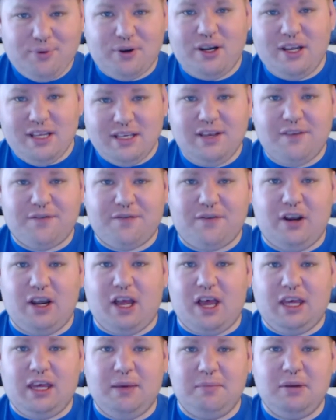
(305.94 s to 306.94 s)
Pretty
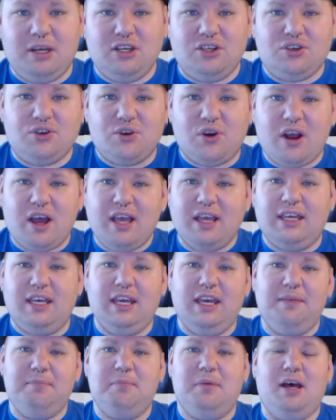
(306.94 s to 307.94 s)
different. Like, I'm going to try and
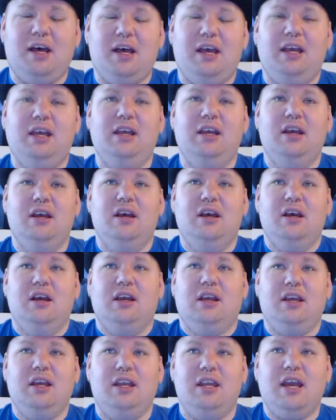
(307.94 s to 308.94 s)
keep my
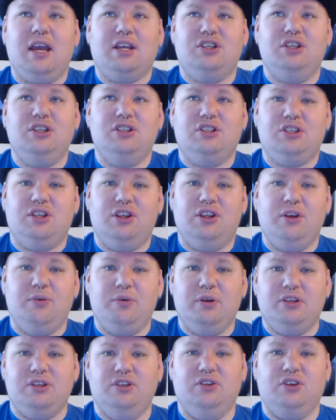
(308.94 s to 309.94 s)
connections to the
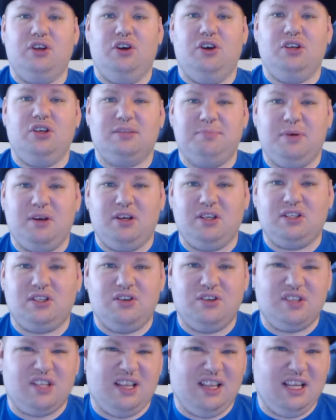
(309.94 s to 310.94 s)
original
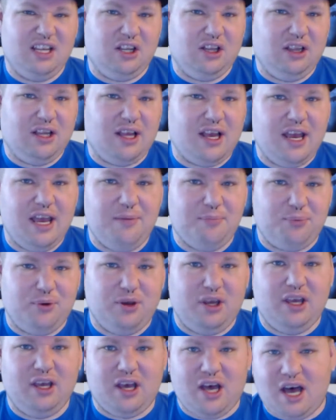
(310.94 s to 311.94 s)
Ghostbusters a little light,
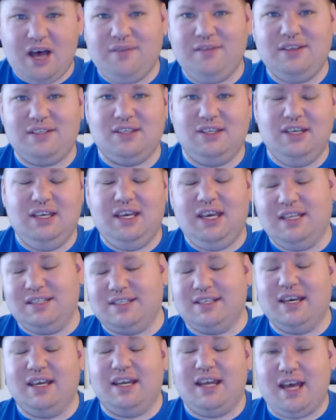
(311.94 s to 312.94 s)
but obviously
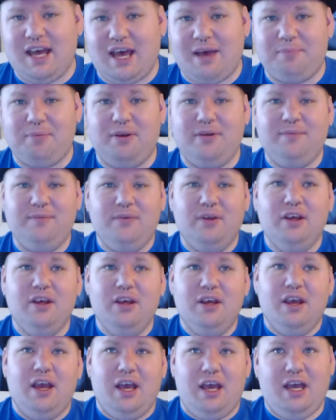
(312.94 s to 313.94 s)
it's going to happen.
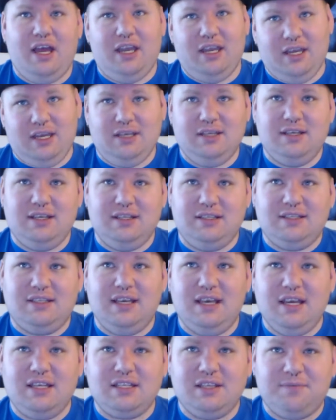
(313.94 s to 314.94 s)
And you can
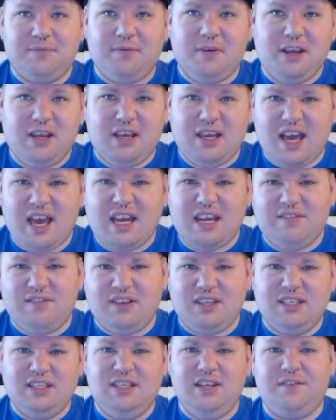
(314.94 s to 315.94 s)
see it's a kind
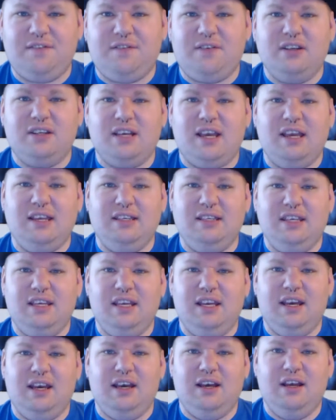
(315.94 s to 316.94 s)
of a different
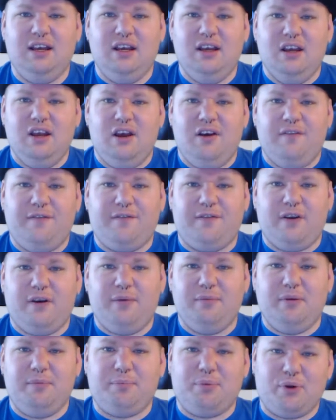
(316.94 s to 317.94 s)
idea
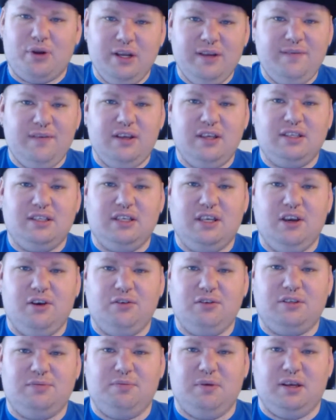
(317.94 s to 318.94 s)
from the previous
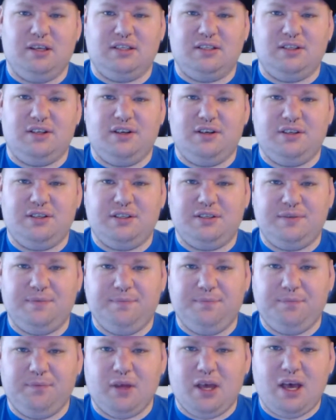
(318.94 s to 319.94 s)

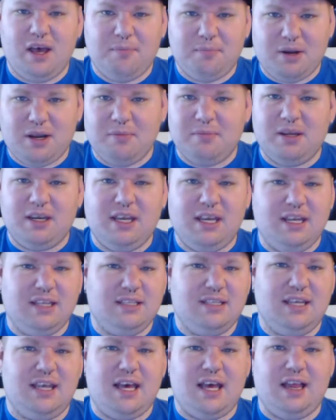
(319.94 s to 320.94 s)
Ghostbusters. But I'm going to
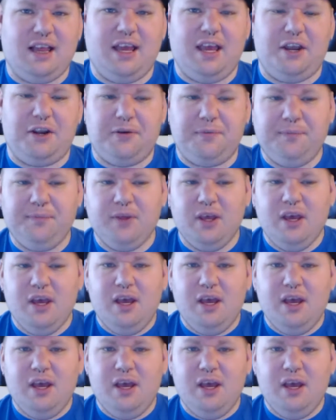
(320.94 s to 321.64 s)
get into that later.